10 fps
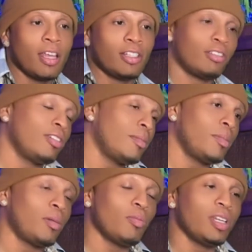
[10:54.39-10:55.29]
So
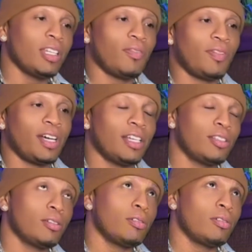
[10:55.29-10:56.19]
I'm winning the fight.
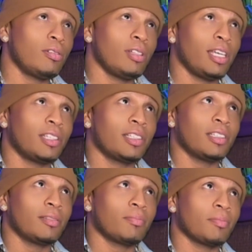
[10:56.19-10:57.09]
So like
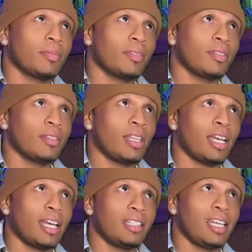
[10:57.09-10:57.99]
I
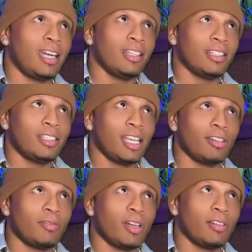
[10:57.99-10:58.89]
got tired in the
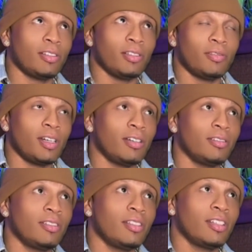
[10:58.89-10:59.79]
second round, third round,
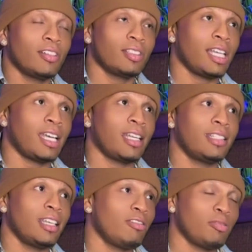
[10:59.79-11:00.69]
because like I
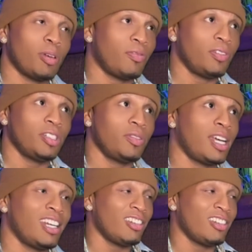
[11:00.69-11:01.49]
said, it was my first fight.